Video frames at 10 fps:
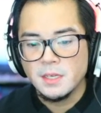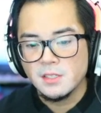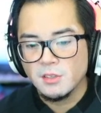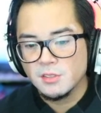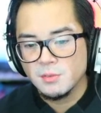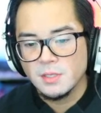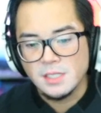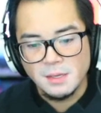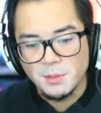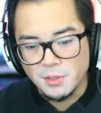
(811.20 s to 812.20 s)
is also in the
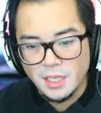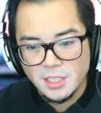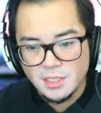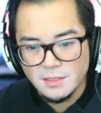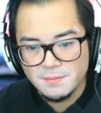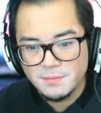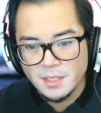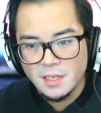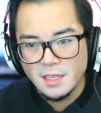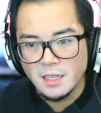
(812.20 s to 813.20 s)
same location.
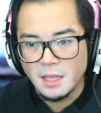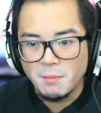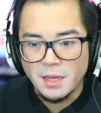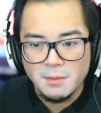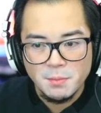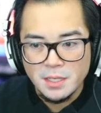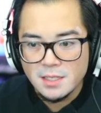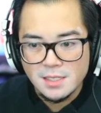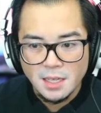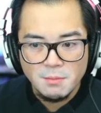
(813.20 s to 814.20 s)
They might be the
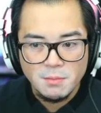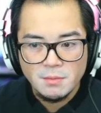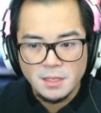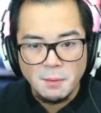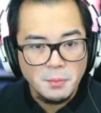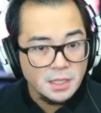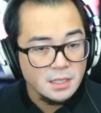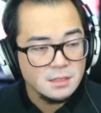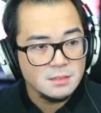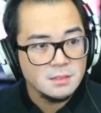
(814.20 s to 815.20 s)
same company.
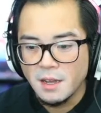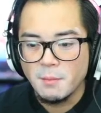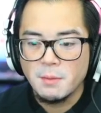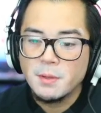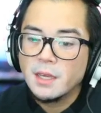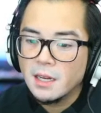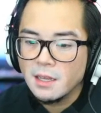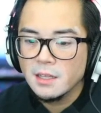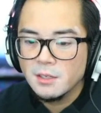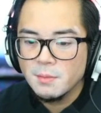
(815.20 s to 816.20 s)
I might be getting
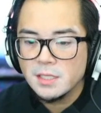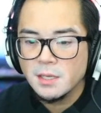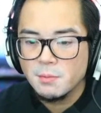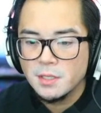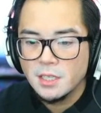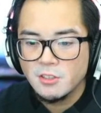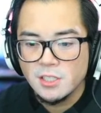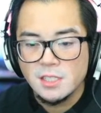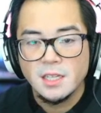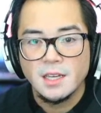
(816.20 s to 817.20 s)
a little mixed up with the
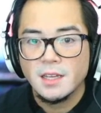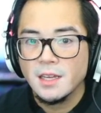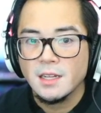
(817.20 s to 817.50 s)
addresses. Like again,